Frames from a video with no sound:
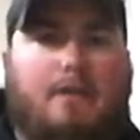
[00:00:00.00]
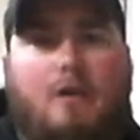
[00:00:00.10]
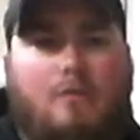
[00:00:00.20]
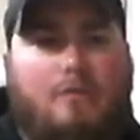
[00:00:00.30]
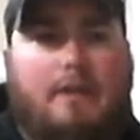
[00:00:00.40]

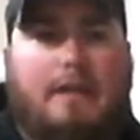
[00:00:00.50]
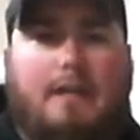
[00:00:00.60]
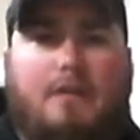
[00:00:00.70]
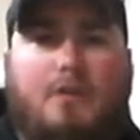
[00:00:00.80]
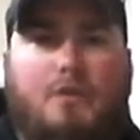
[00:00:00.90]
don't really
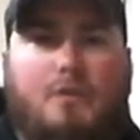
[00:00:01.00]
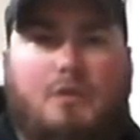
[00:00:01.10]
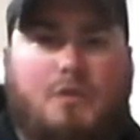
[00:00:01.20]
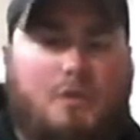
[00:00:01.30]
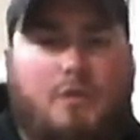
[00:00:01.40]
need to
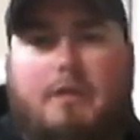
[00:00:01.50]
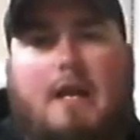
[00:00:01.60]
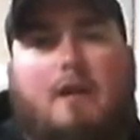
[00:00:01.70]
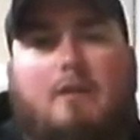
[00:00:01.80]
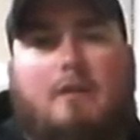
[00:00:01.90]
screw it
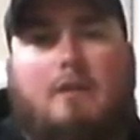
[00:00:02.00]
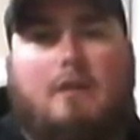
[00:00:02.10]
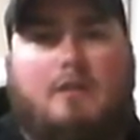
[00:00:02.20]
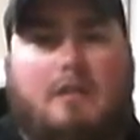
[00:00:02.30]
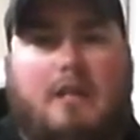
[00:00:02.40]
down or
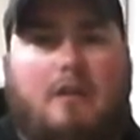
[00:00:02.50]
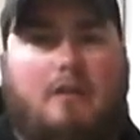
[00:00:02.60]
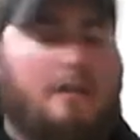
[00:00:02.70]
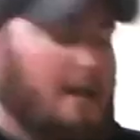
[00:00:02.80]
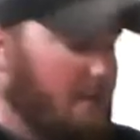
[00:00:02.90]
secure
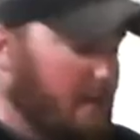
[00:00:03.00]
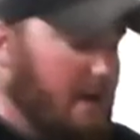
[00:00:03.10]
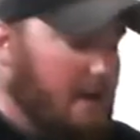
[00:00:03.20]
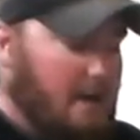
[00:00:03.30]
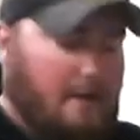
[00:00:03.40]
it in any
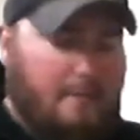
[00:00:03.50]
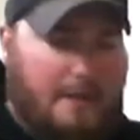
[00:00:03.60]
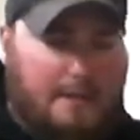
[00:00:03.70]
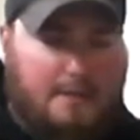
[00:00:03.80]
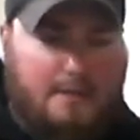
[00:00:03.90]
way.
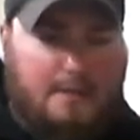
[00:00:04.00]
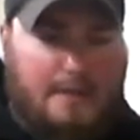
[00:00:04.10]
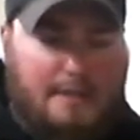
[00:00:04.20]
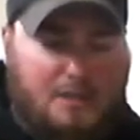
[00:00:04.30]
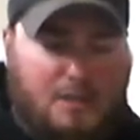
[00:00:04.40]
It's
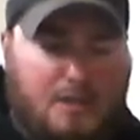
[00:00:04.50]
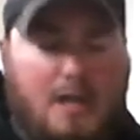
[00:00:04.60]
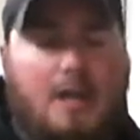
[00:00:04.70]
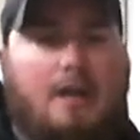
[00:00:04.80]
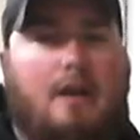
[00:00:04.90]

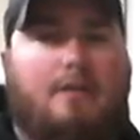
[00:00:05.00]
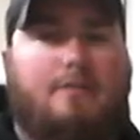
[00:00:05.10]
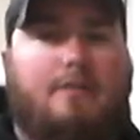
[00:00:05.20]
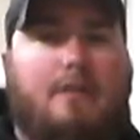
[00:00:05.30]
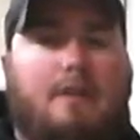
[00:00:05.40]
snug
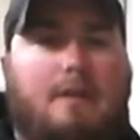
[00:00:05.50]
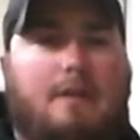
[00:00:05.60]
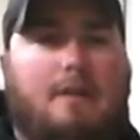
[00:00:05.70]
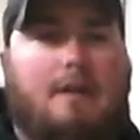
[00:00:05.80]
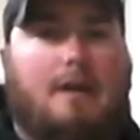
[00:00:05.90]
enough.
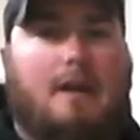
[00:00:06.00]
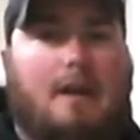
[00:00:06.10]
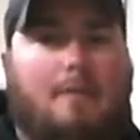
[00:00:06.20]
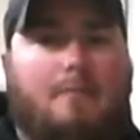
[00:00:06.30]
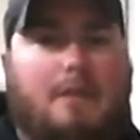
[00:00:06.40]

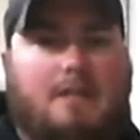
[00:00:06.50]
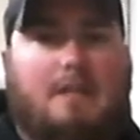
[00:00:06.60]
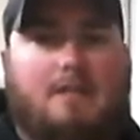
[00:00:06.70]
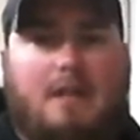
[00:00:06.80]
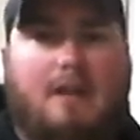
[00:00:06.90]
It's got a
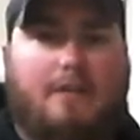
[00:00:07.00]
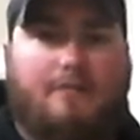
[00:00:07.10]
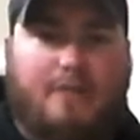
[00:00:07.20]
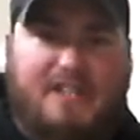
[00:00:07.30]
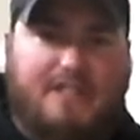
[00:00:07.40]
snug enough
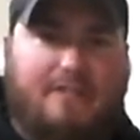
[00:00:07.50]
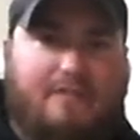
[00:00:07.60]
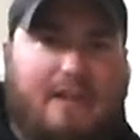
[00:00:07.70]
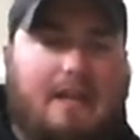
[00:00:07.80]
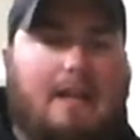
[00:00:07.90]
friction
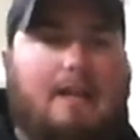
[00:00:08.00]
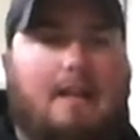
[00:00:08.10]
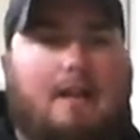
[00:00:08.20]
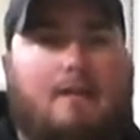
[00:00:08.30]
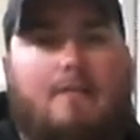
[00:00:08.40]
fit in
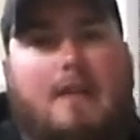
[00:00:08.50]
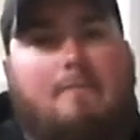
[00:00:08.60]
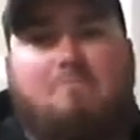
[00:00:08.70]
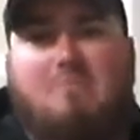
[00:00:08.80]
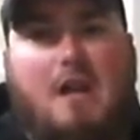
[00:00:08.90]
there
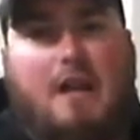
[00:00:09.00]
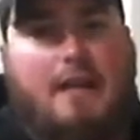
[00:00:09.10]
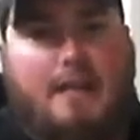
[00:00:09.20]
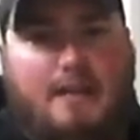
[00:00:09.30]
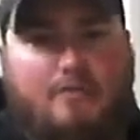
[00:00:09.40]
that
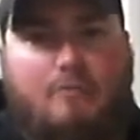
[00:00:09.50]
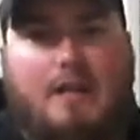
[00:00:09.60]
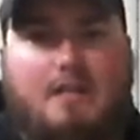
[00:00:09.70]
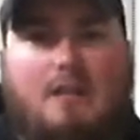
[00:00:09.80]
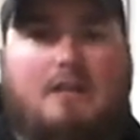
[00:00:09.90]
it
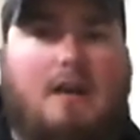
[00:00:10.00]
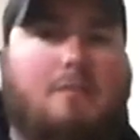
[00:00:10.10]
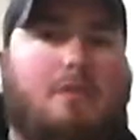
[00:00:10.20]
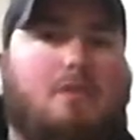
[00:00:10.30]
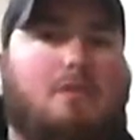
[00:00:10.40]
rests on top
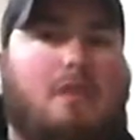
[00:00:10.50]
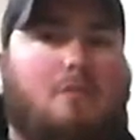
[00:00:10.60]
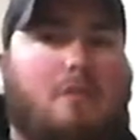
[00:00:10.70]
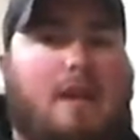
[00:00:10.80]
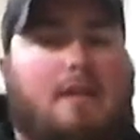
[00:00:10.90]
of those L
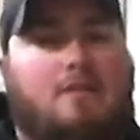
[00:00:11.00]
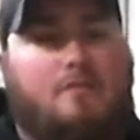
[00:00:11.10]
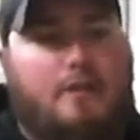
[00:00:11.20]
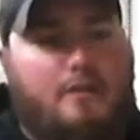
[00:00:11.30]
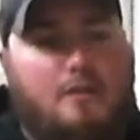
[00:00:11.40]
brackets.
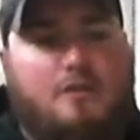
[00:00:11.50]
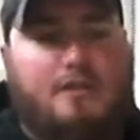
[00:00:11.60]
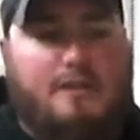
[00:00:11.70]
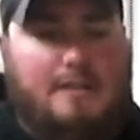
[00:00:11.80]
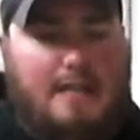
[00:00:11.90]
Really, those are
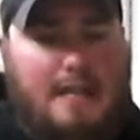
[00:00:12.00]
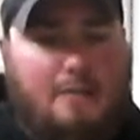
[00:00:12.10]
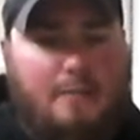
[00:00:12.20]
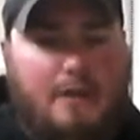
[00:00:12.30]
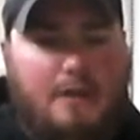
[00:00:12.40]
just to keep